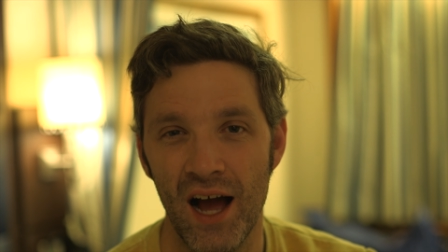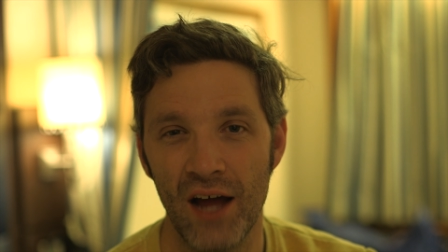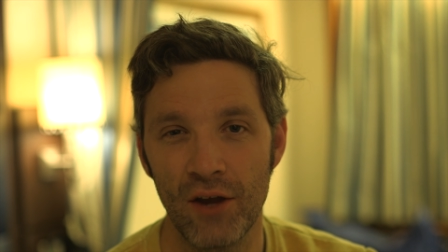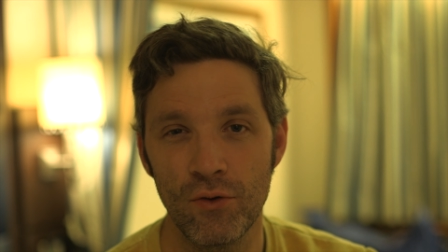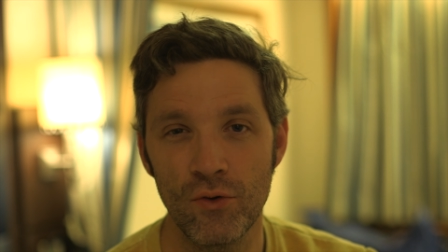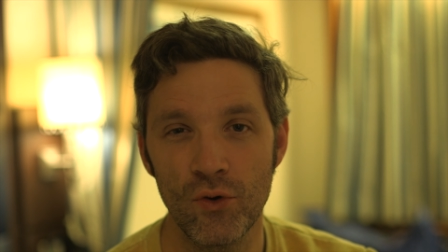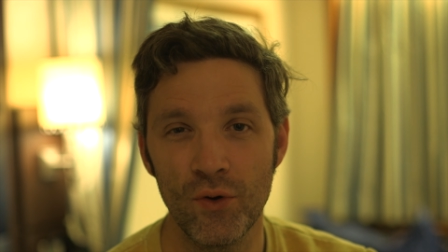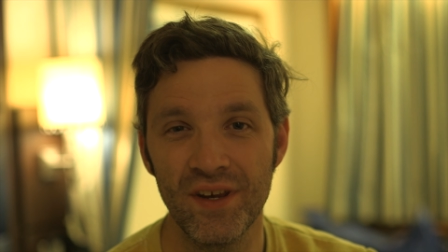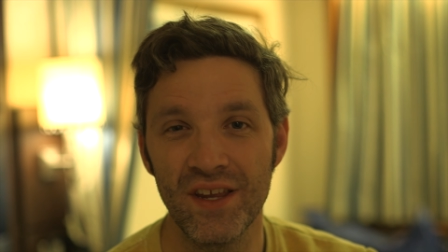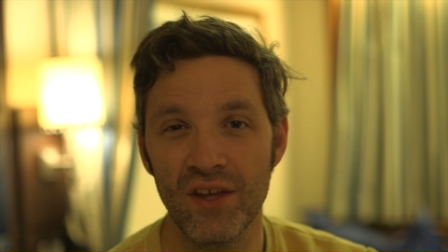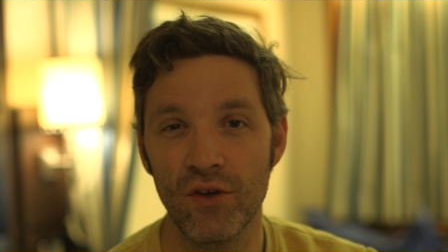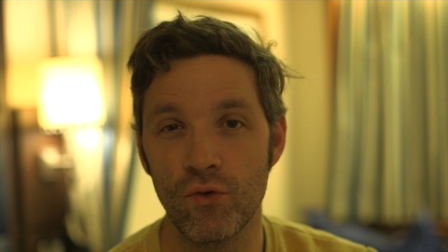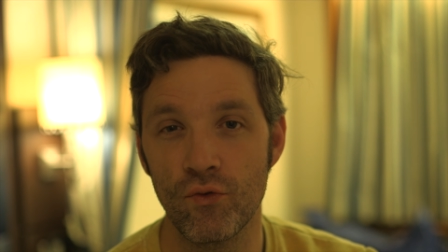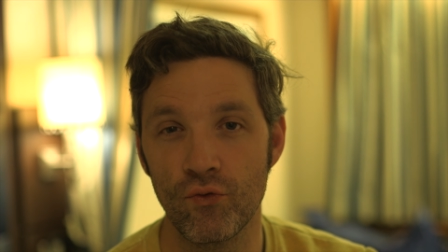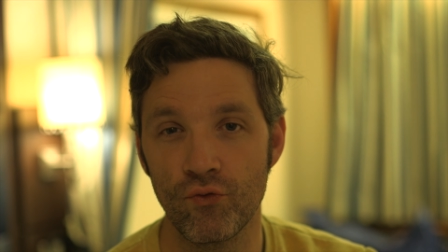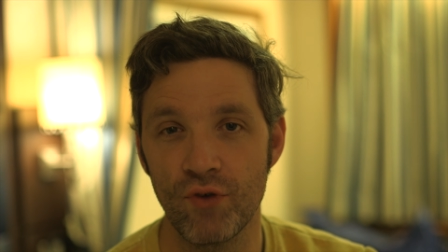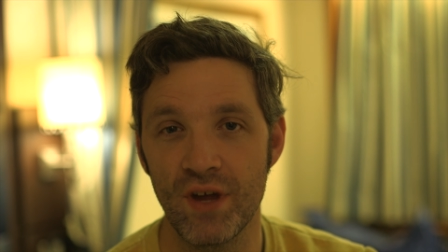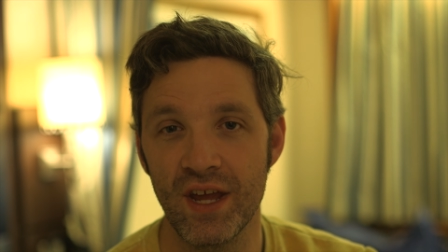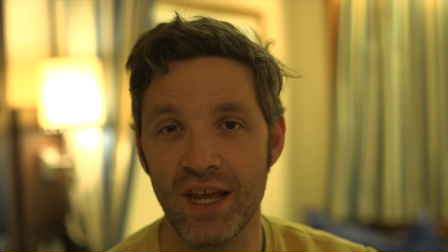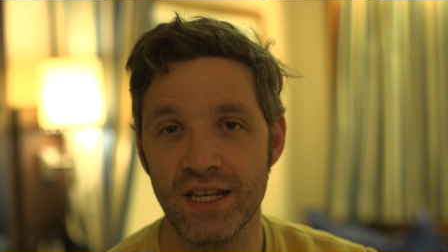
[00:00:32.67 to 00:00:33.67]
I don't go into
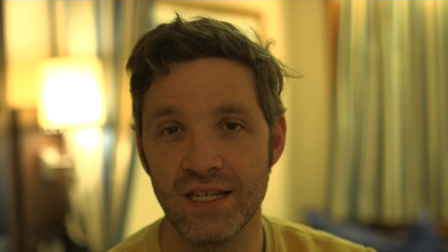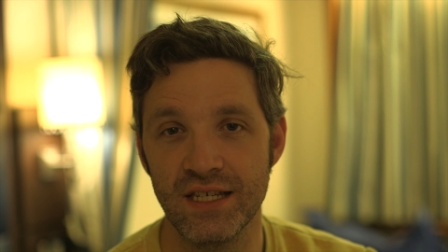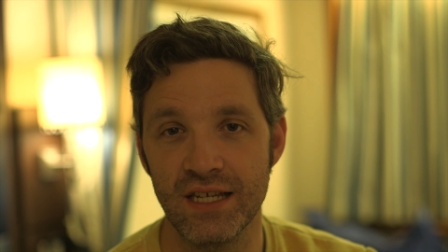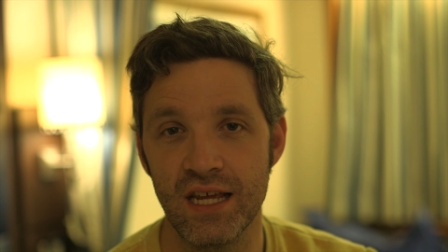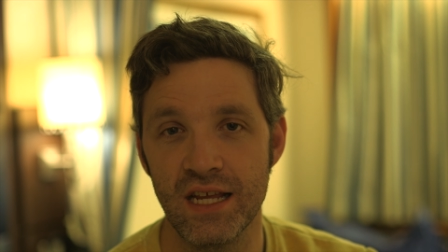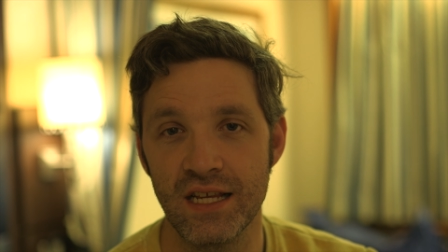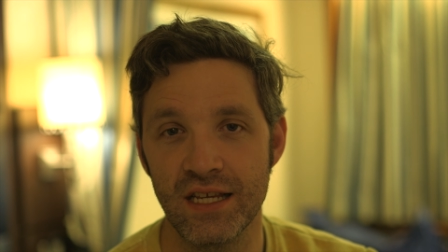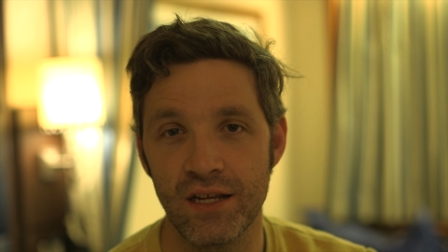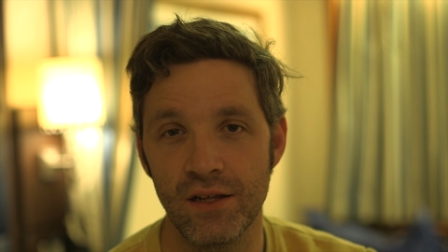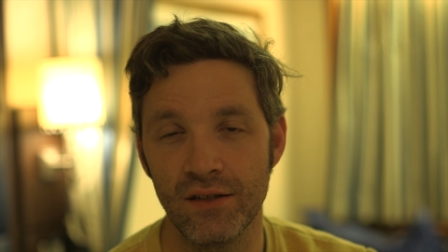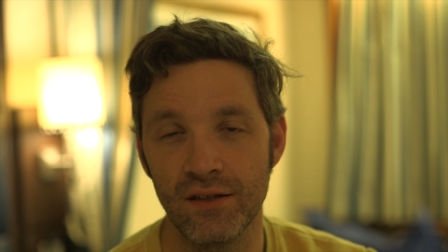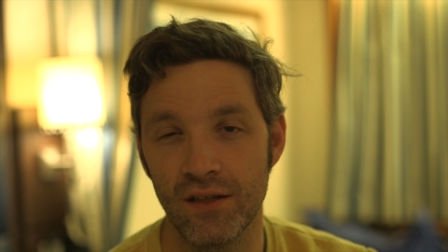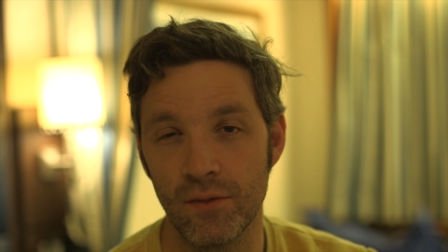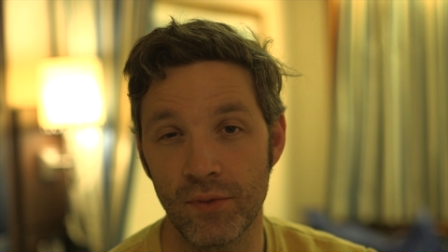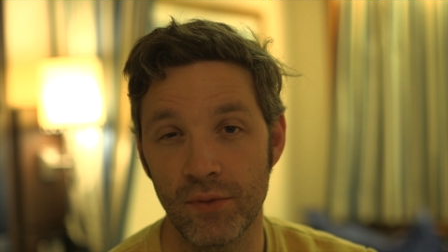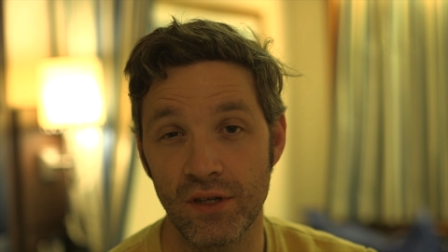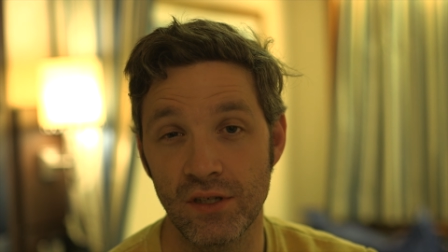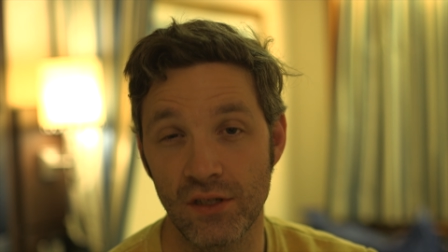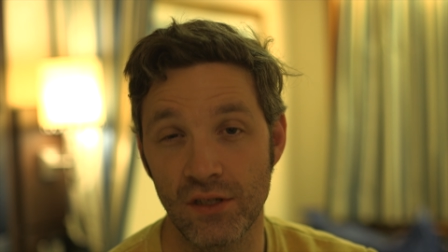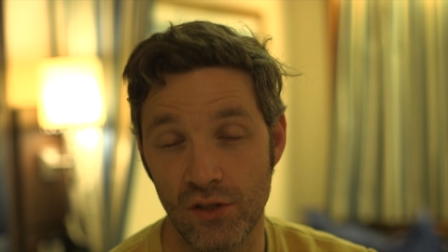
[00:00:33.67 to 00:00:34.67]
great detail on
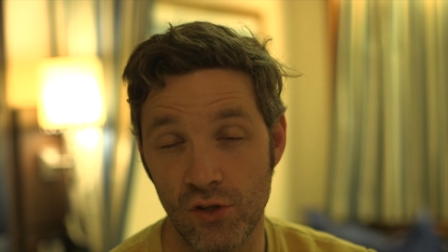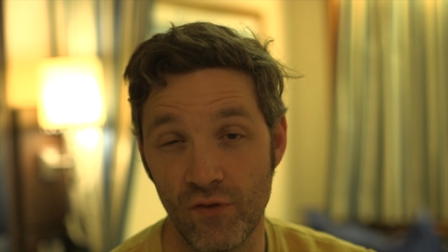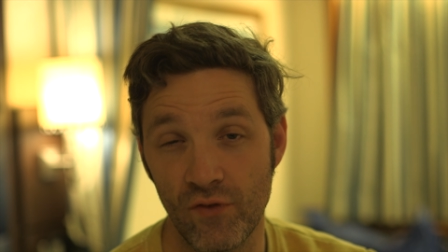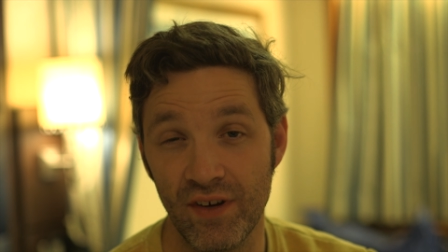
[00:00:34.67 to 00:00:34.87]
it because there's